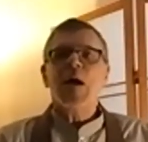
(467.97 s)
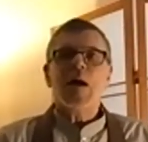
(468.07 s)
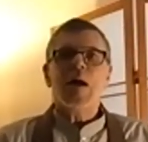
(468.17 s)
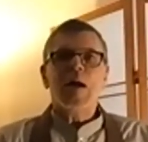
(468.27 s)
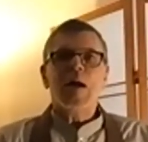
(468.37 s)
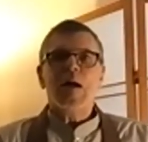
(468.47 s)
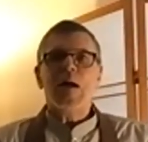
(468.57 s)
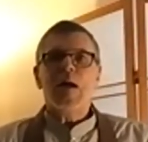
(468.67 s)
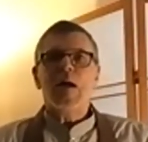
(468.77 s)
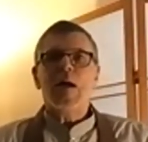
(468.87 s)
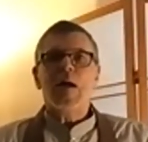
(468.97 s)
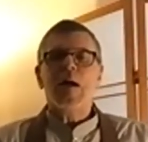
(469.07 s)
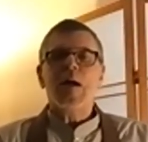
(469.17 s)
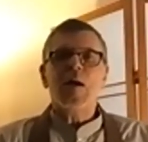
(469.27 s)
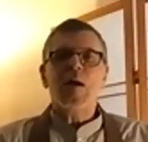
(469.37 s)

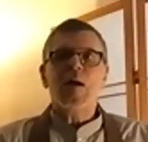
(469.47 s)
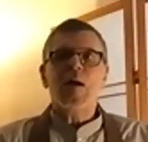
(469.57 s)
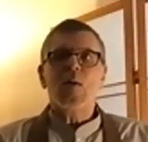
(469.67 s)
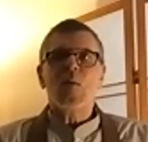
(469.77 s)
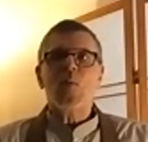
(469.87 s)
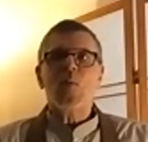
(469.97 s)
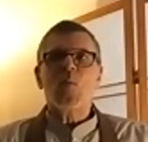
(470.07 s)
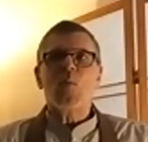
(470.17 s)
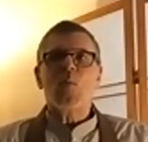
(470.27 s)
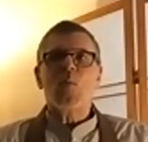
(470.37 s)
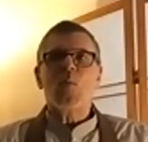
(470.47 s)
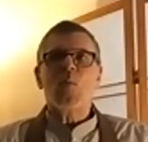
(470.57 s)
[no speech]